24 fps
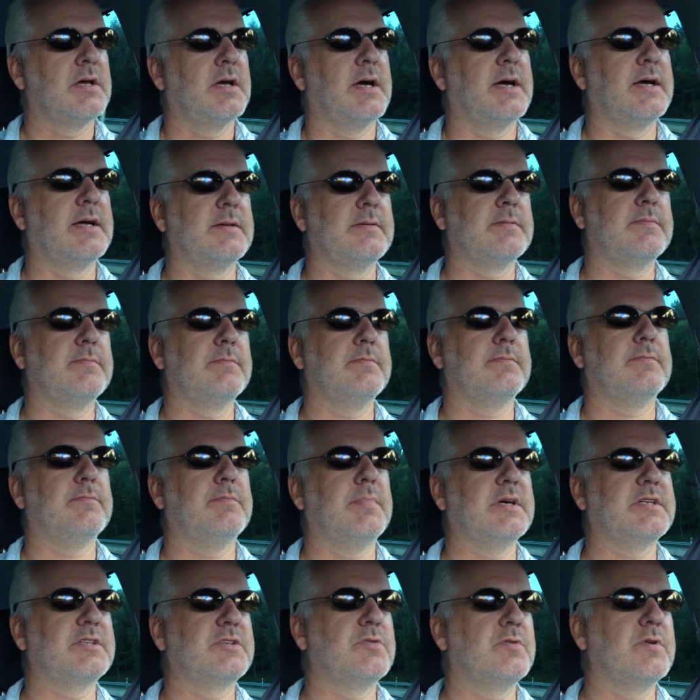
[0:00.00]
And
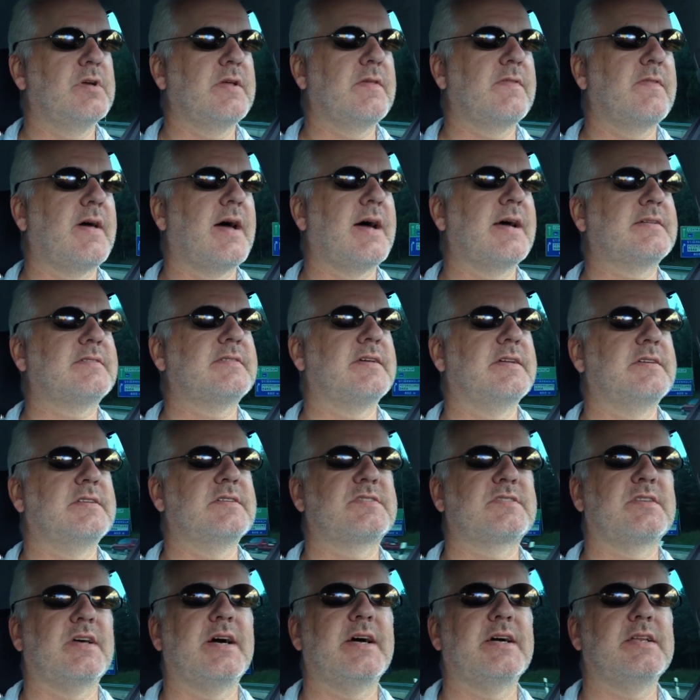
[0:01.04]
by doing that, I
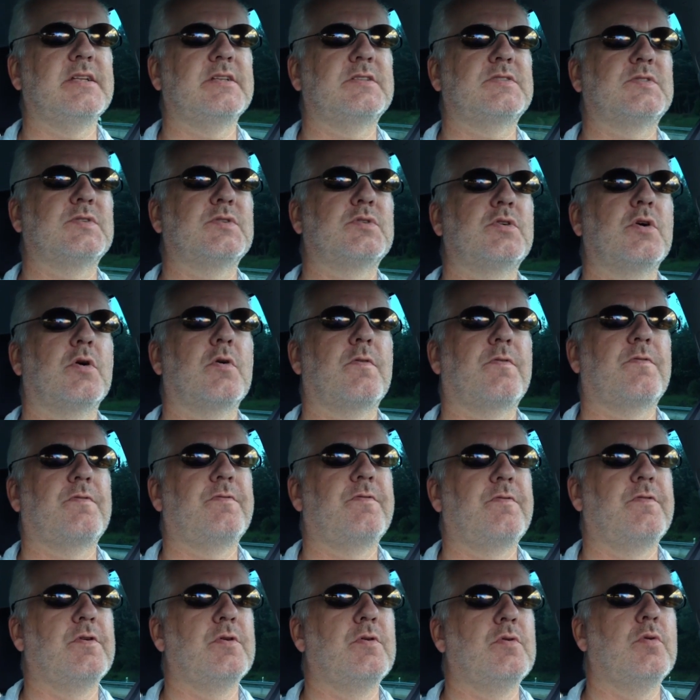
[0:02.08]
decided to go
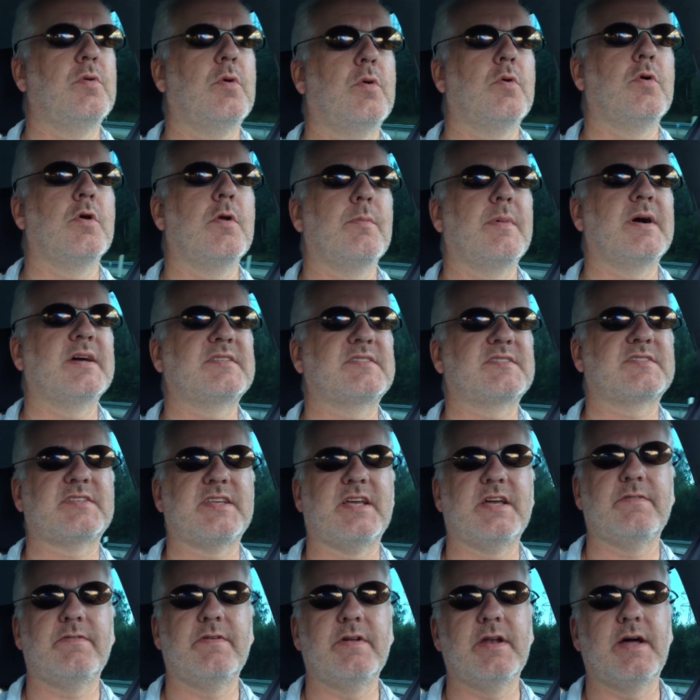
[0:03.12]
through all my
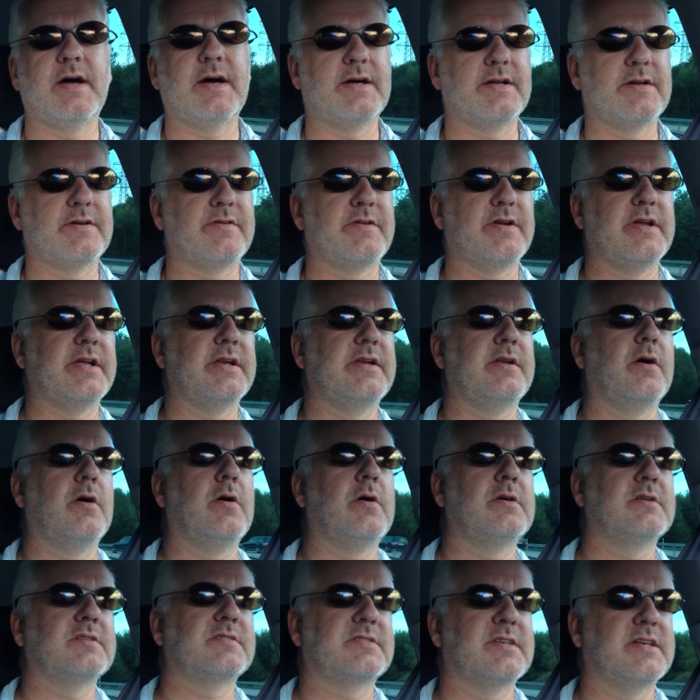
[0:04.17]
seven hundred
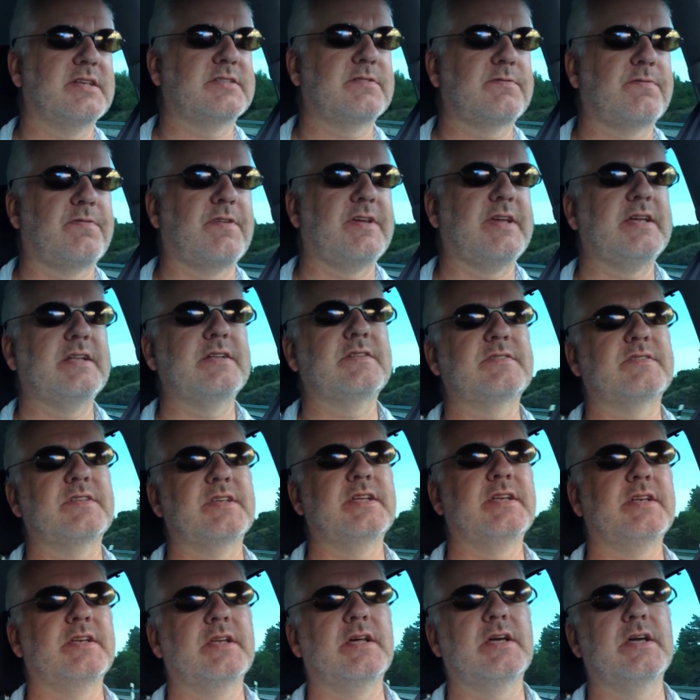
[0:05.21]
R S S feeds
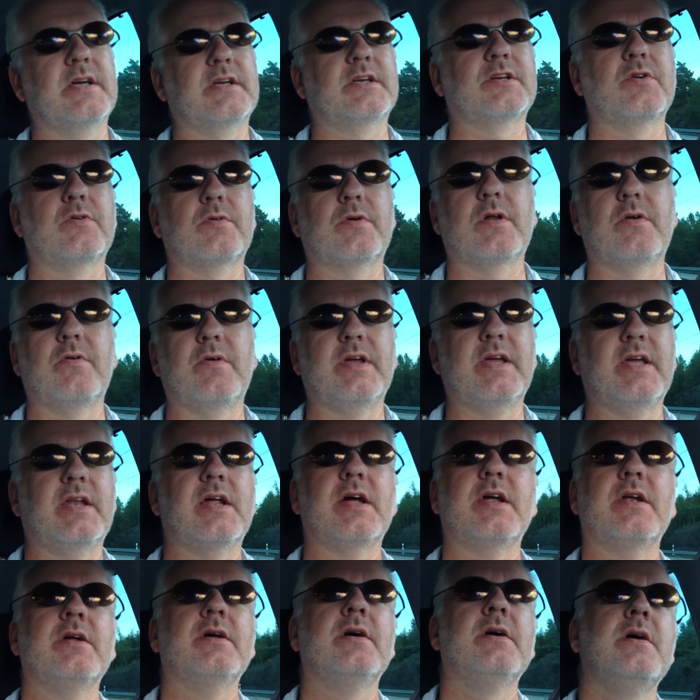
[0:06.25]
in uh, Google
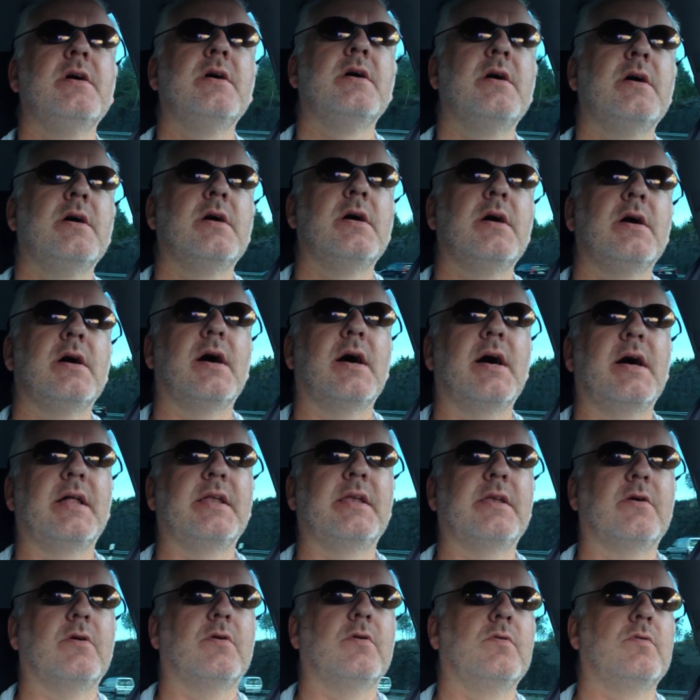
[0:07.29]
Reader
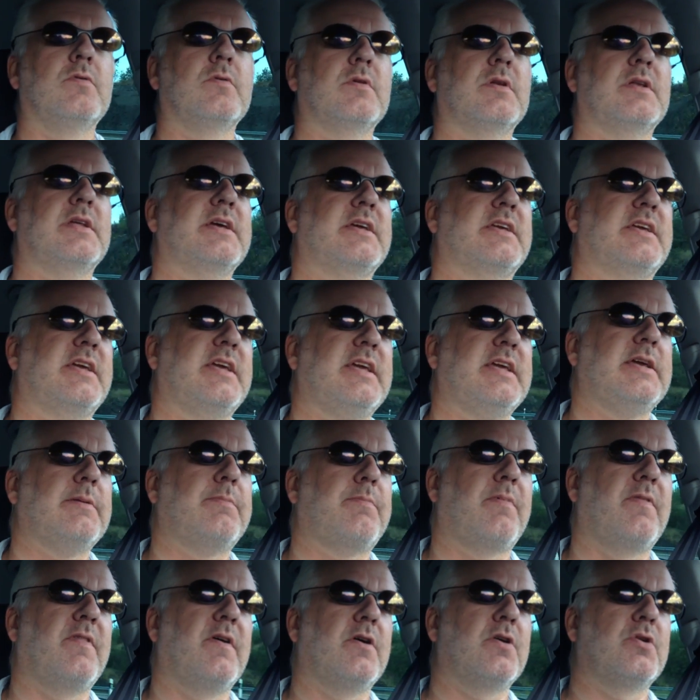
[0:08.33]
and only keep
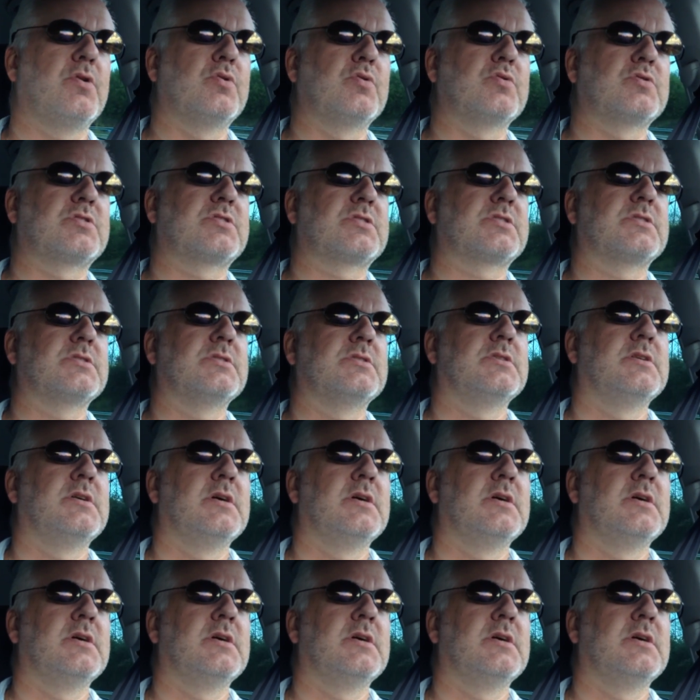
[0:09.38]
those